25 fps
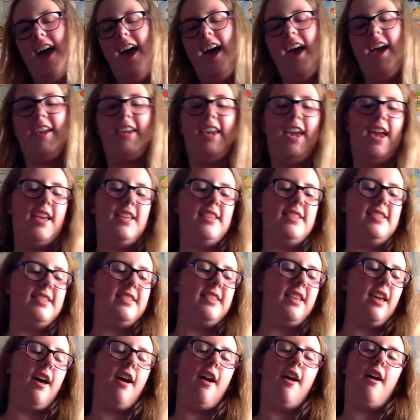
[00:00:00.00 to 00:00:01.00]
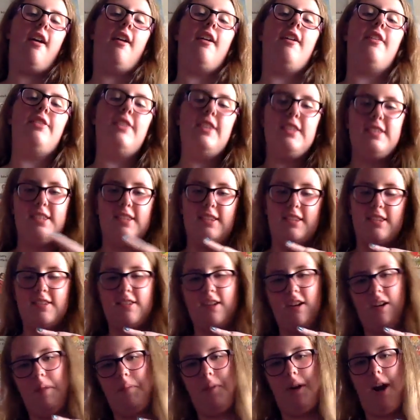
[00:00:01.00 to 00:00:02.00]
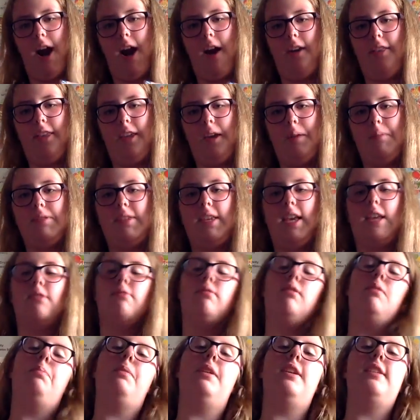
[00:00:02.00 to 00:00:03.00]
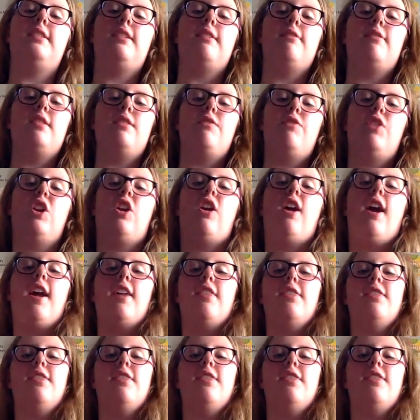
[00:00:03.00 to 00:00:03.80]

Okay, so this is the song I'm currently obsessed with. Please give this video a